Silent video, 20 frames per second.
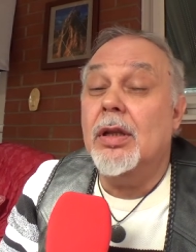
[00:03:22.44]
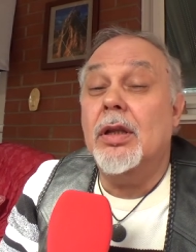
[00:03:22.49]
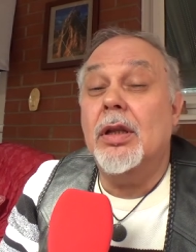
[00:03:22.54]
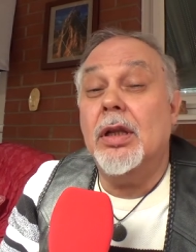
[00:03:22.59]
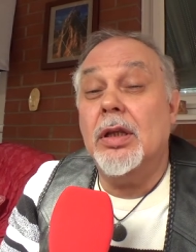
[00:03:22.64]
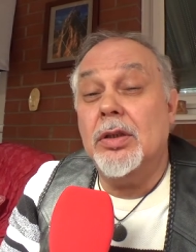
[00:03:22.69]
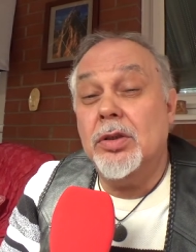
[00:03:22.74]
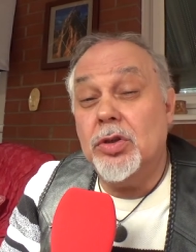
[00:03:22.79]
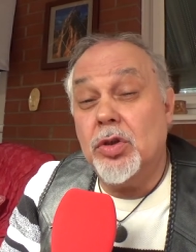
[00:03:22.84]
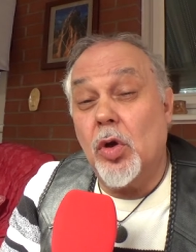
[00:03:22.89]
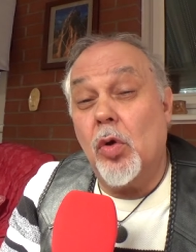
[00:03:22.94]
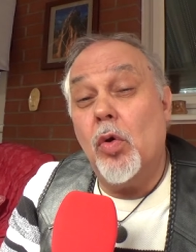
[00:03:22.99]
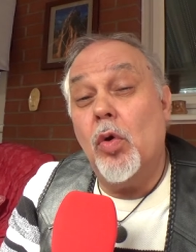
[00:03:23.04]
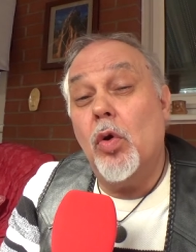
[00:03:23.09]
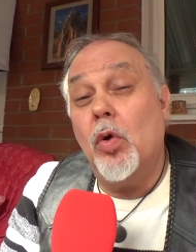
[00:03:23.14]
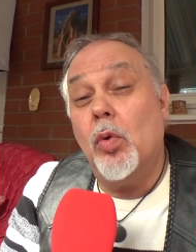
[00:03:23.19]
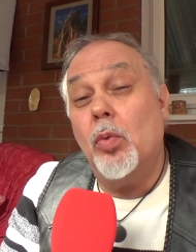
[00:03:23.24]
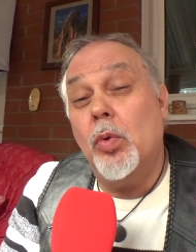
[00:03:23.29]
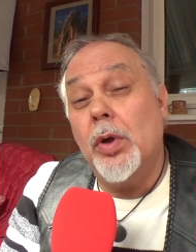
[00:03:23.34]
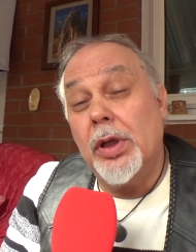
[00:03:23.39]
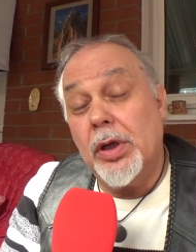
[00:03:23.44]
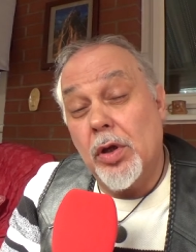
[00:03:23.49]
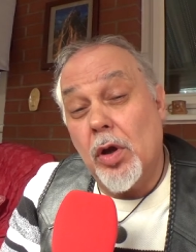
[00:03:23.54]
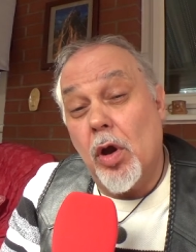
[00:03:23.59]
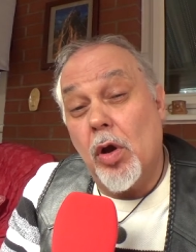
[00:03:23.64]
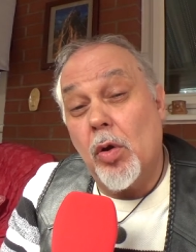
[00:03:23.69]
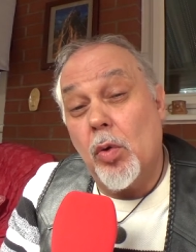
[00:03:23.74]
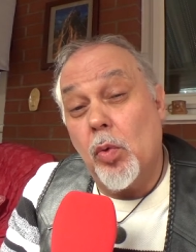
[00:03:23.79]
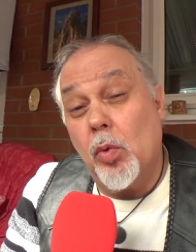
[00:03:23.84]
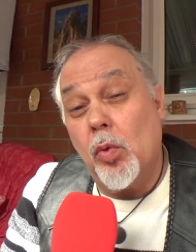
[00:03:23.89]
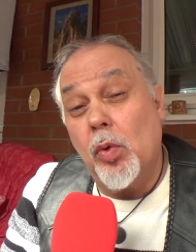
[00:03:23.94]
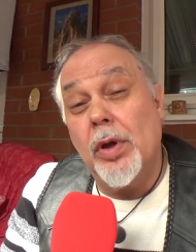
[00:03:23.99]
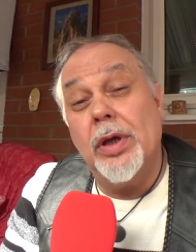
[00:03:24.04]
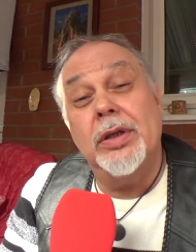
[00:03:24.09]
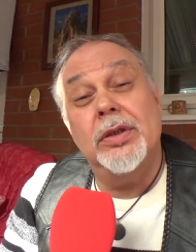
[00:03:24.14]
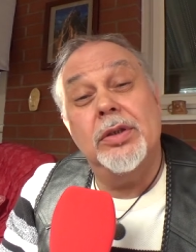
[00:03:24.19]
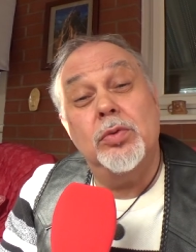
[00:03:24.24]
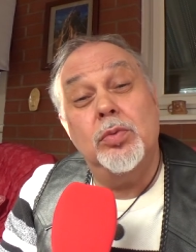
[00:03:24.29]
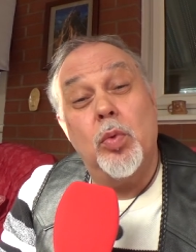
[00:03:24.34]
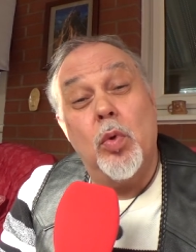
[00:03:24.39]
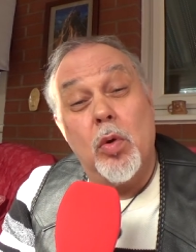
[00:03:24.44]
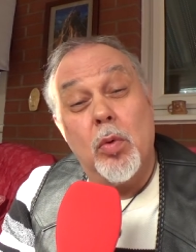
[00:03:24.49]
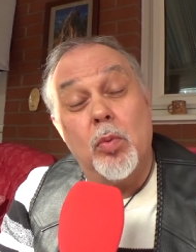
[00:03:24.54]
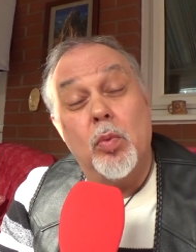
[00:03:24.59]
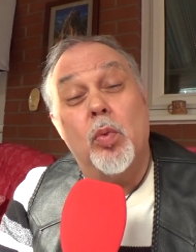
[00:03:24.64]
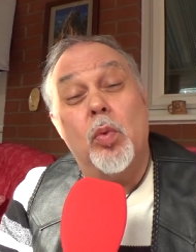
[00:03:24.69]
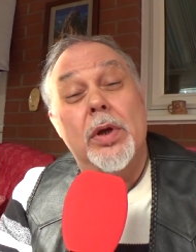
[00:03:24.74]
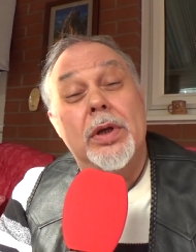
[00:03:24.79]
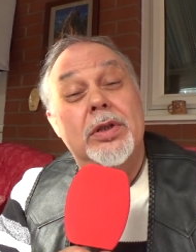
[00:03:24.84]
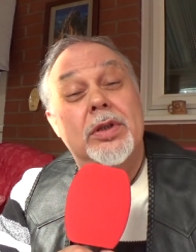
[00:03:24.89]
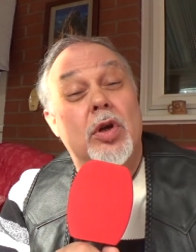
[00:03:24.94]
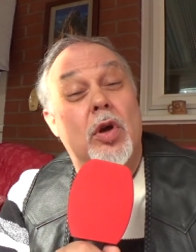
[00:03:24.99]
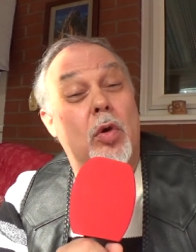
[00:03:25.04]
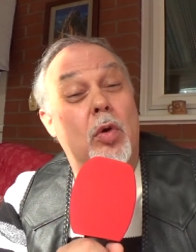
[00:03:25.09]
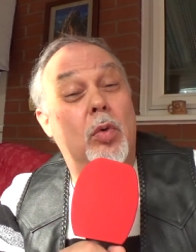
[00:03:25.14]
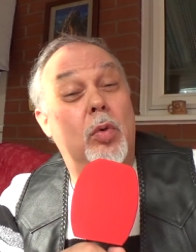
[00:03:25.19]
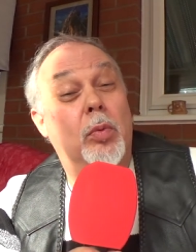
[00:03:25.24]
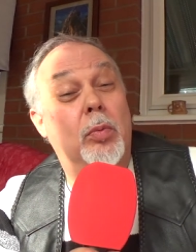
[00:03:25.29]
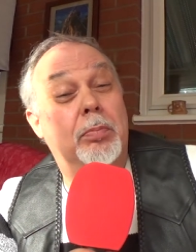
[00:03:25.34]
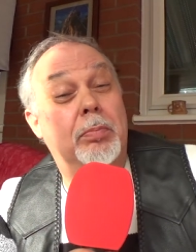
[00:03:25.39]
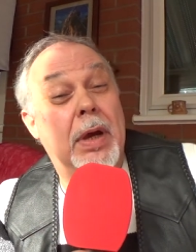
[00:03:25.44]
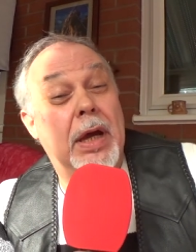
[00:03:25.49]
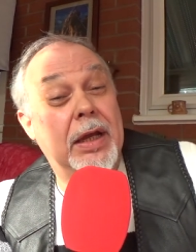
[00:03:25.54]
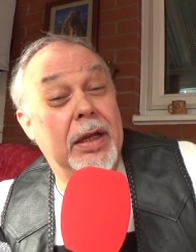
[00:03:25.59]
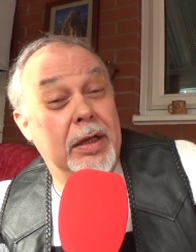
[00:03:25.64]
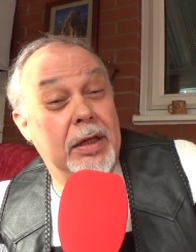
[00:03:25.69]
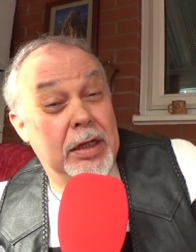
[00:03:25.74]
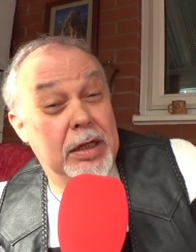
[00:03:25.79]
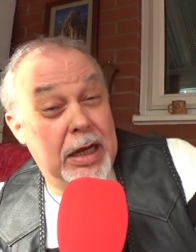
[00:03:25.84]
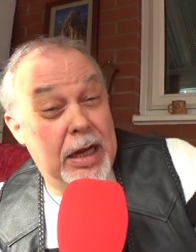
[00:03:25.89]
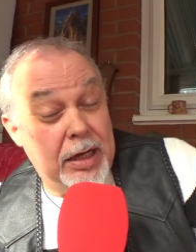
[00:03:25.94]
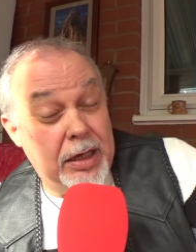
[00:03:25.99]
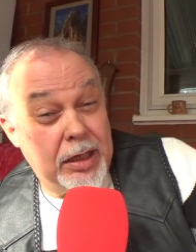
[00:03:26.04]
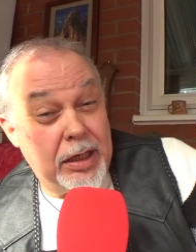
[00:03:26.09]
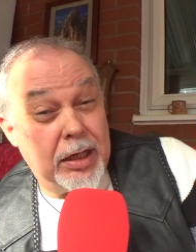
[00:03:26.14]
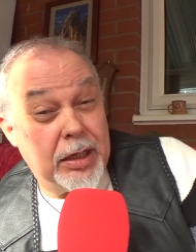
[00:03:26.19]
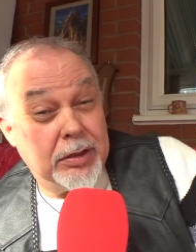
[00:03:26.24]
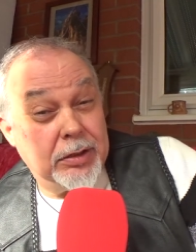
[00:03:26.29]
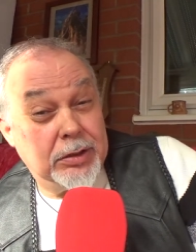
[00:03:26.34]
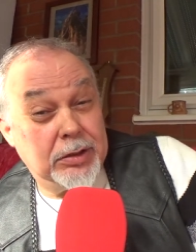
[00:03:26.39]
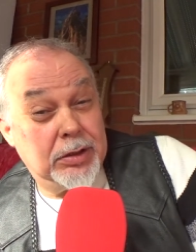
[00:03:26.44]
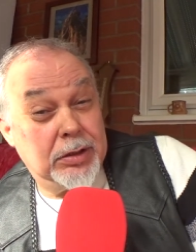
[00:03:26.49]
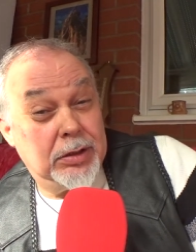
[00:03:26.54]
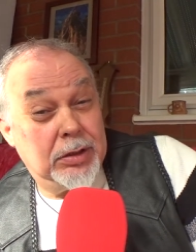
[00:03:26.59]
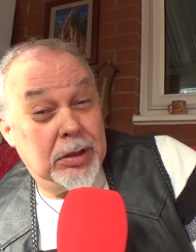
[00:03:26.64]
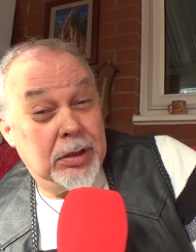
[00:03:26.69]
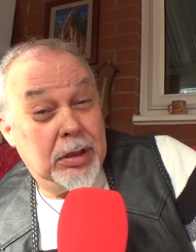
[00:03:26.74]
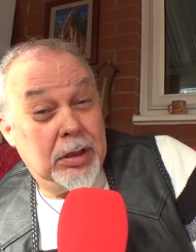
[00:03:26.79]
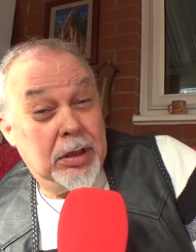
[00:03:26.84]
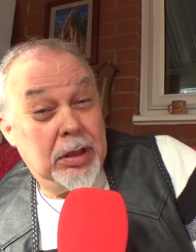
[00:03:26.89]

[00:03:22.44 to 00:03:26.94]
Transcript: That's all we know is what we're told by Nennius.